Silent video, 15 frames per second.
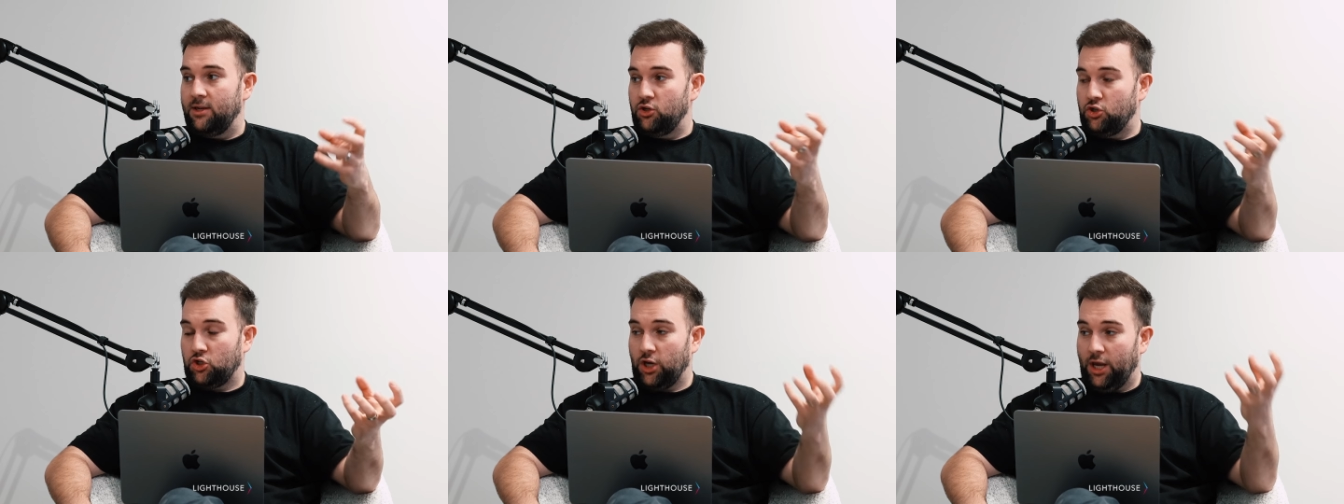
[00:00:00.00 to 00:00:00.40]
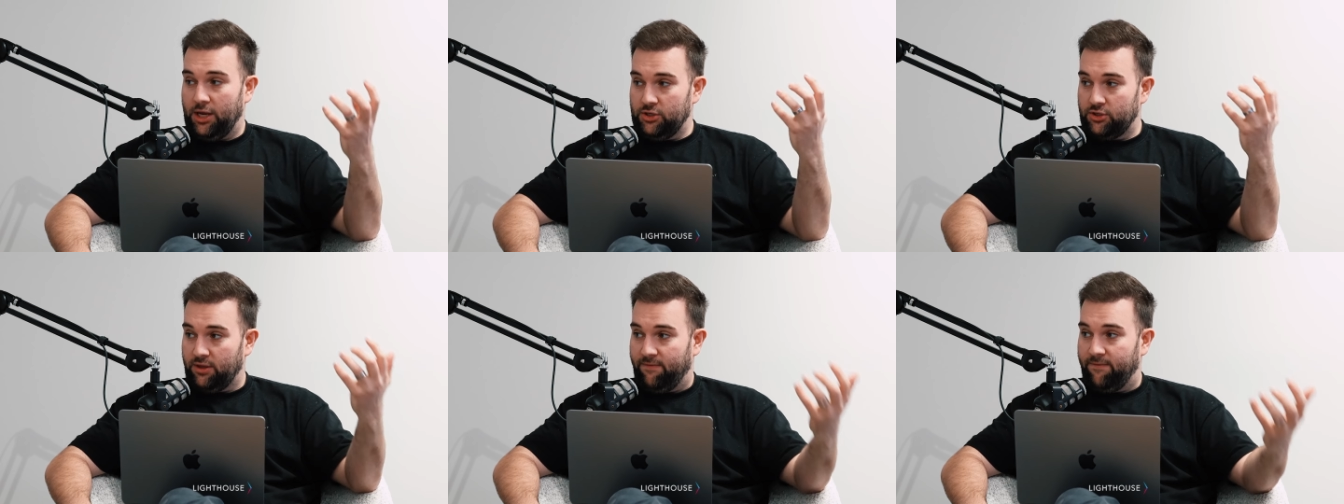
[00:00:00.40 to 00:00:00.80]

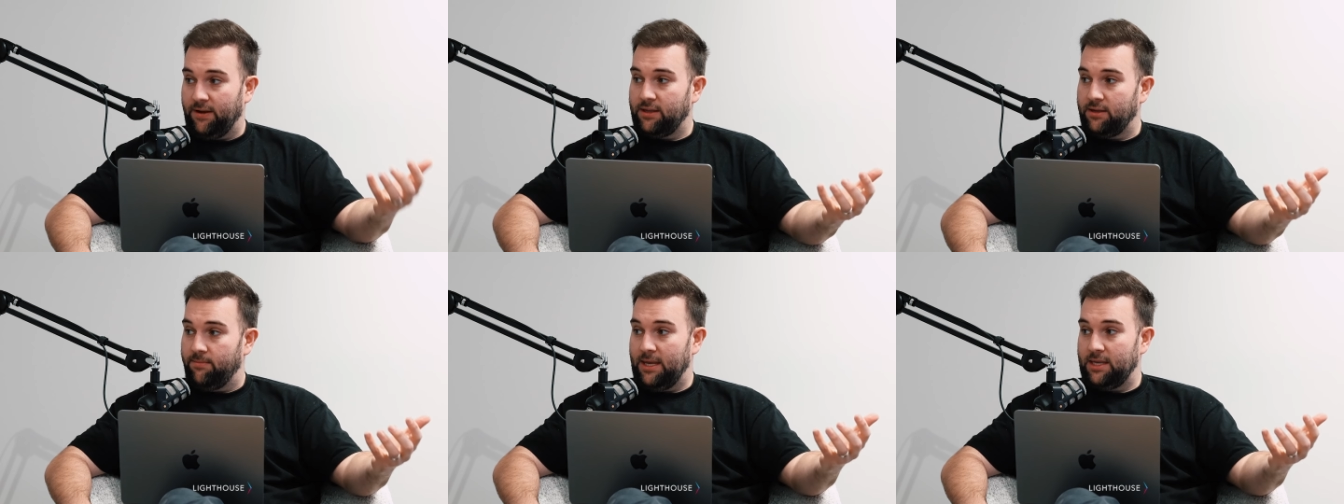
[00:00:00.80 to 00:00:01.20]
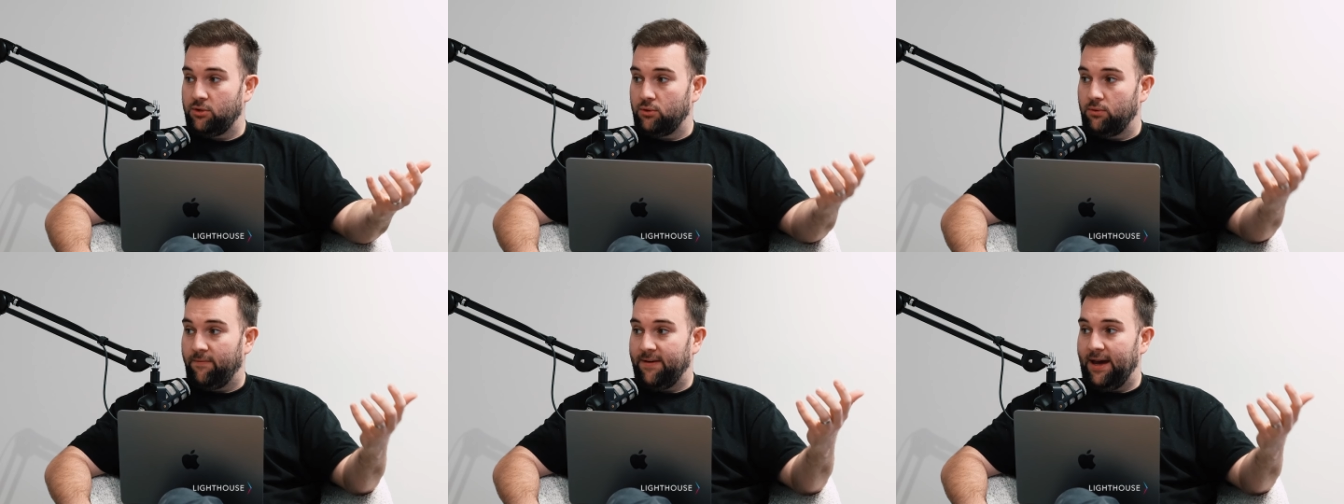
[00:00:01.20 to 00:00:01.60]
change the
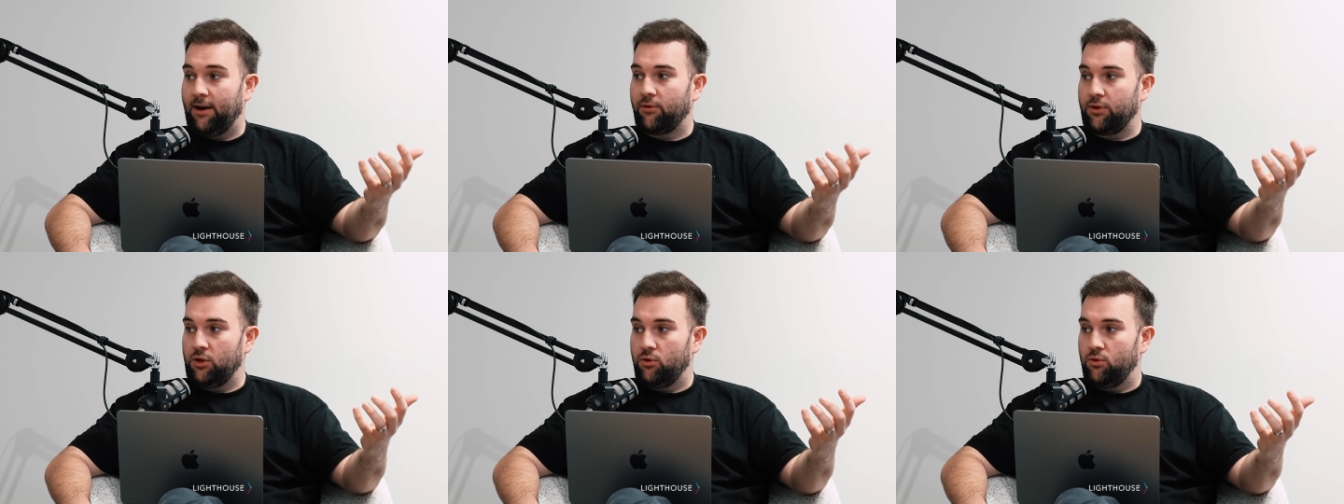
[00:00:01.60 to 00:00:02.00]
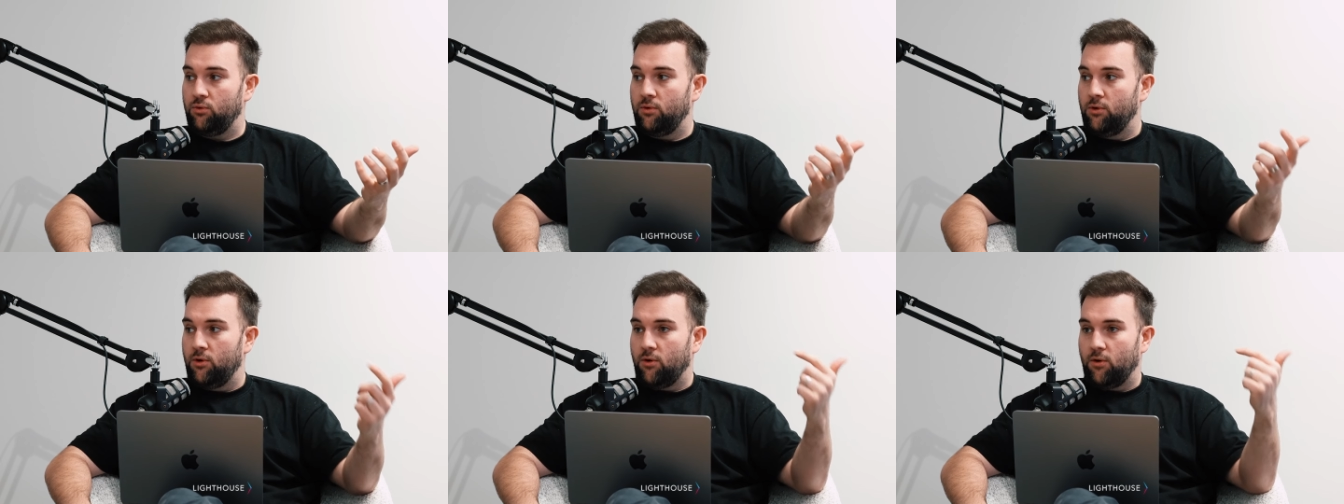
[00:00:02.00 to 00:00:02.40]
fundamental value,